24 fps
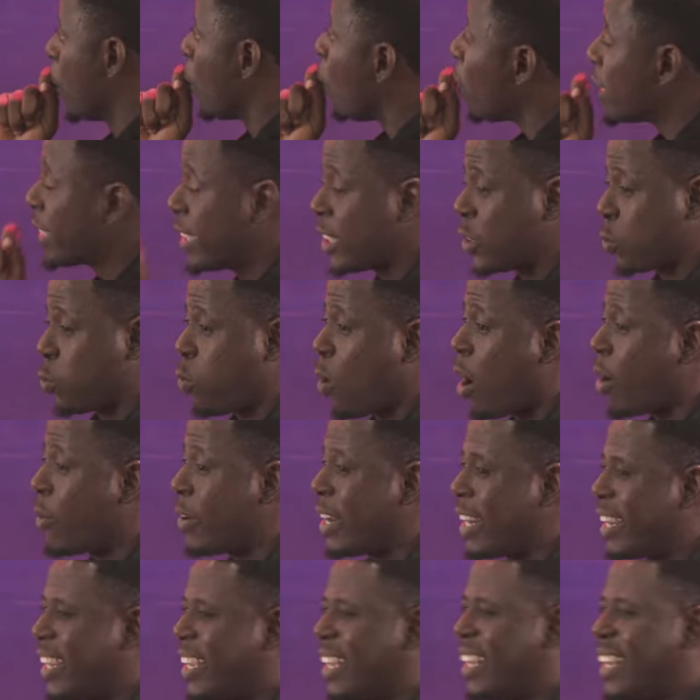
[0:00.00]
What is
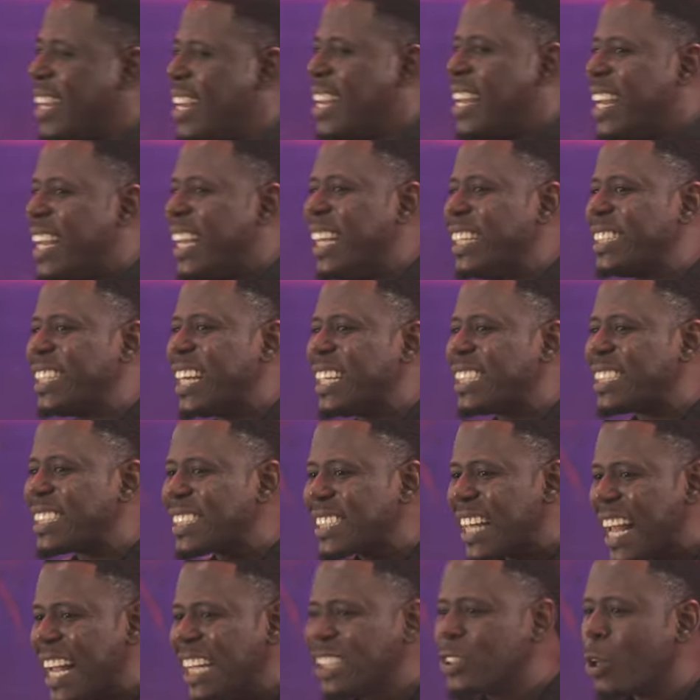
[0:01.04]
worry is a
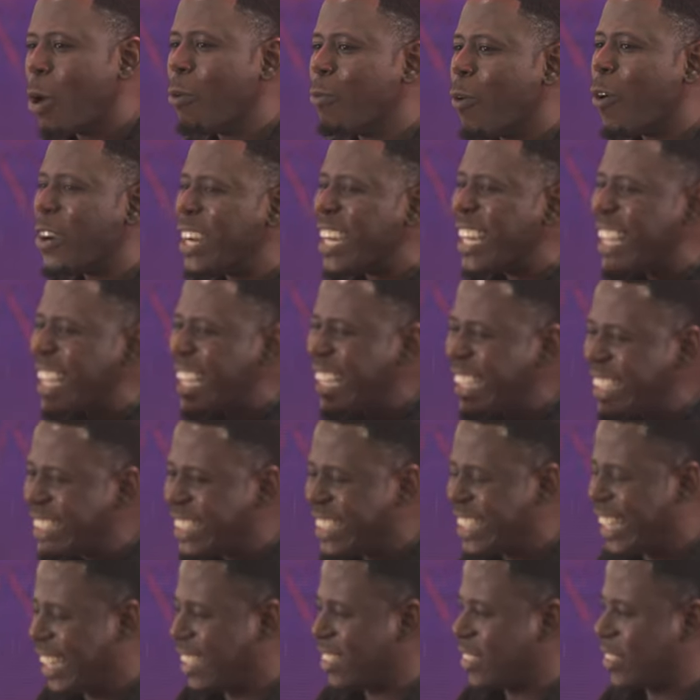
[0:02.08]
sense of
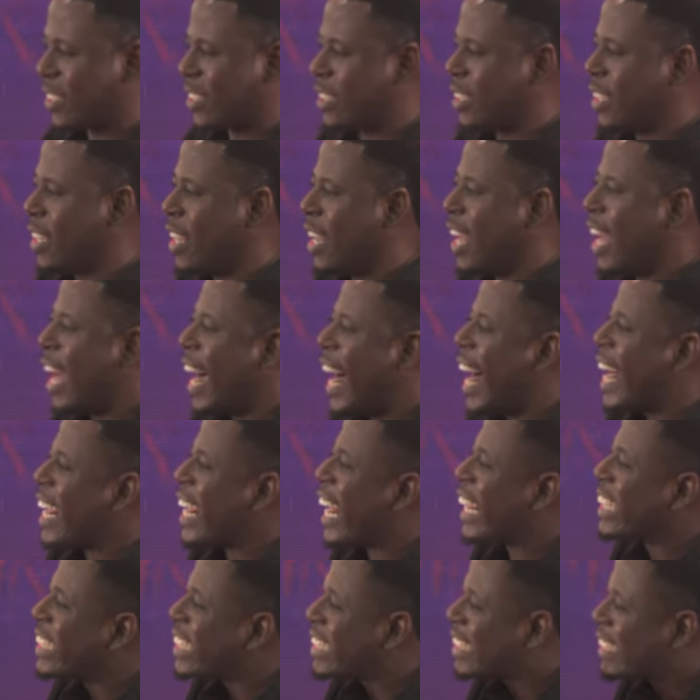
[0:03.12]
uneasiness and
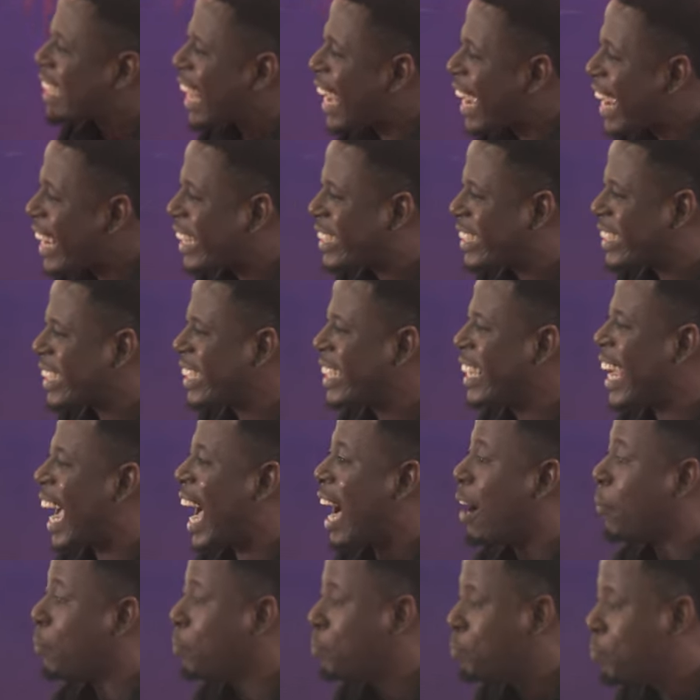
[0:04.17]
anxiety
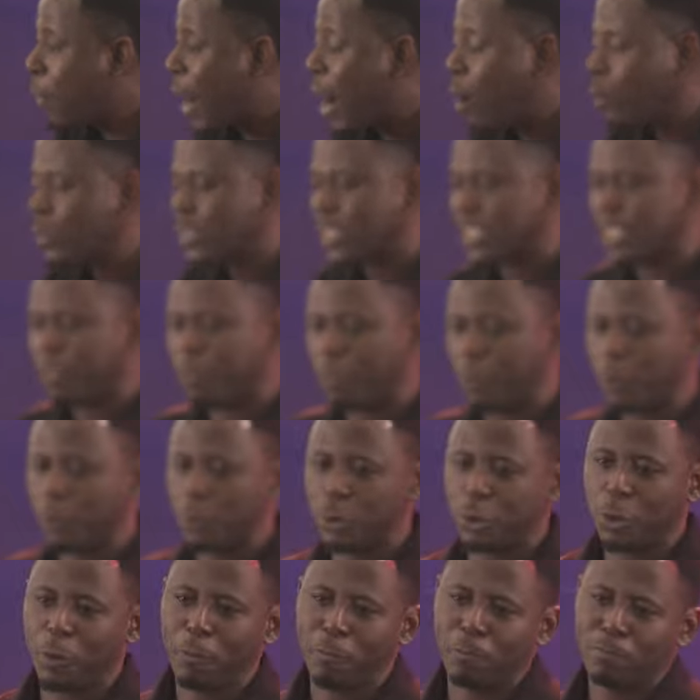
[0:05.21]
about the
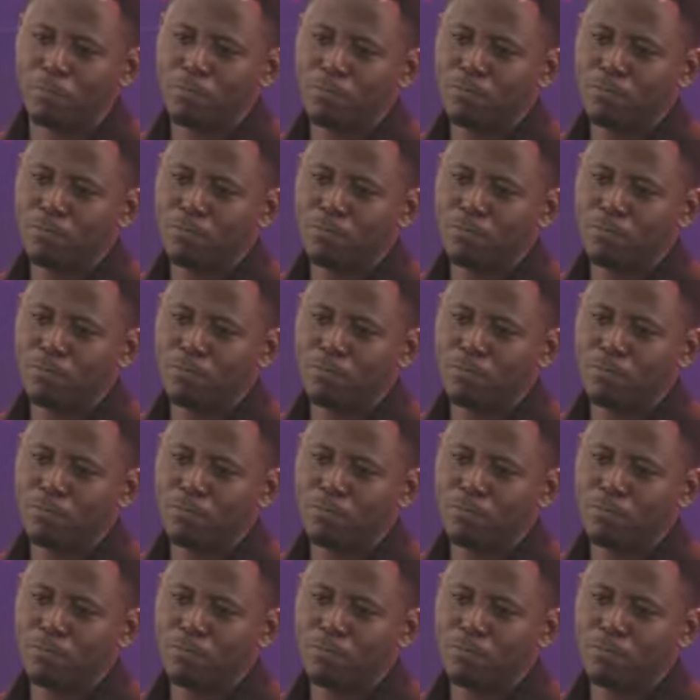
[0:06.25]
future.